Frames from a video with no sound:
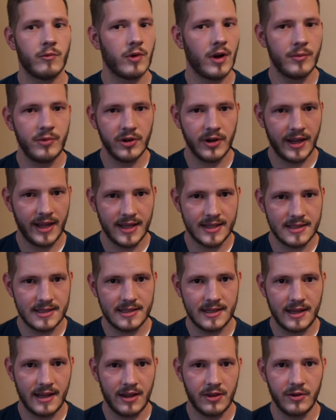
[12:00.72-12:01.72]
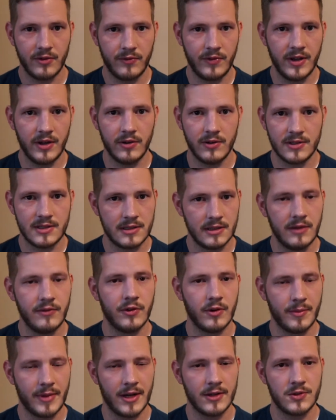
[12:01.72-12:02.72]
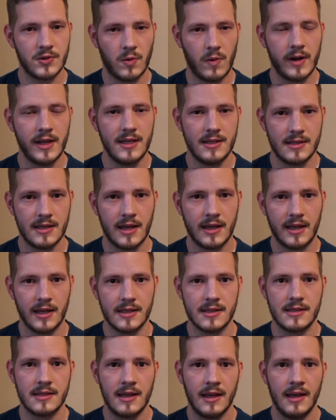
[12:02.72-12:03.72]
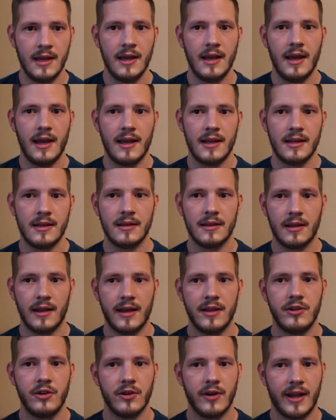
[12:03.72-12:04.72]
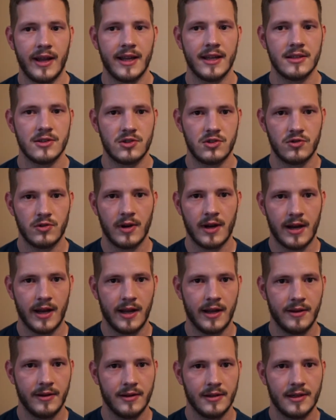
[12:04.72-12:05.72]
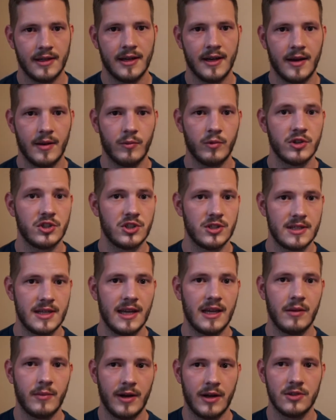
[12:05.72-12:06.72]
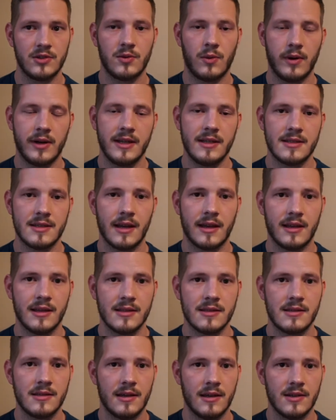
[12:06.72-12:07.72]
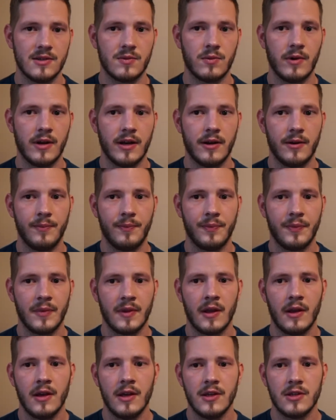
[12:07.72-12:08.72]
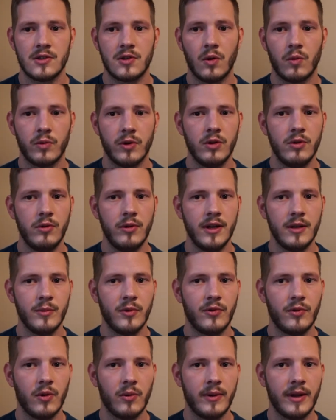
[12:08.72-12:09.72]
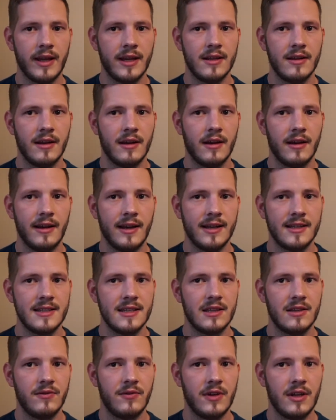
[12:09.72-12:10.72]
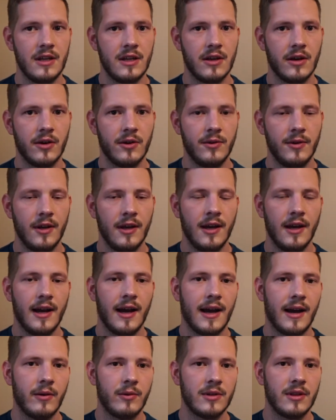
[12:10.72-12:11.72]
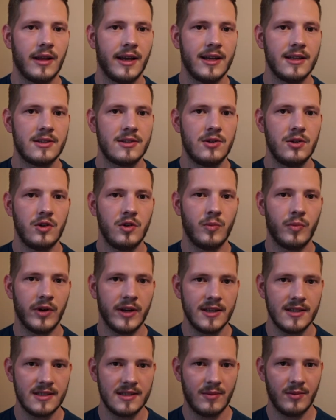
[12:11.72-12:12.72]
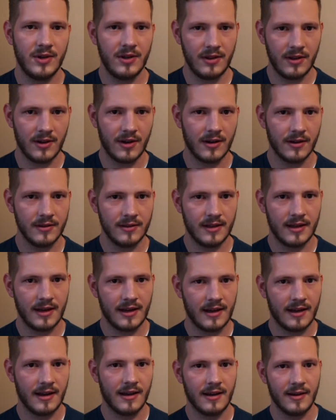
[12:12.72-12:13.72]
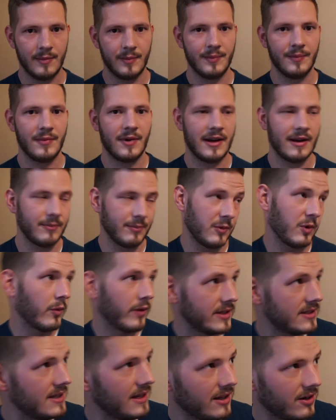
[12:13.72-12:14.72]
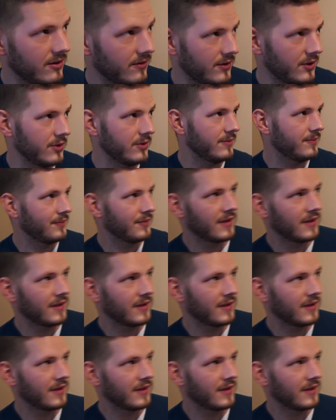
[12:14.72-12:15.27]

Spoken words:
rub your hands together vigorously for about 20 seconds and let your hands dry, which should take about 20 seconds as well. So real quick before we exit the video, I would like to bring someone along that I'm going to interview.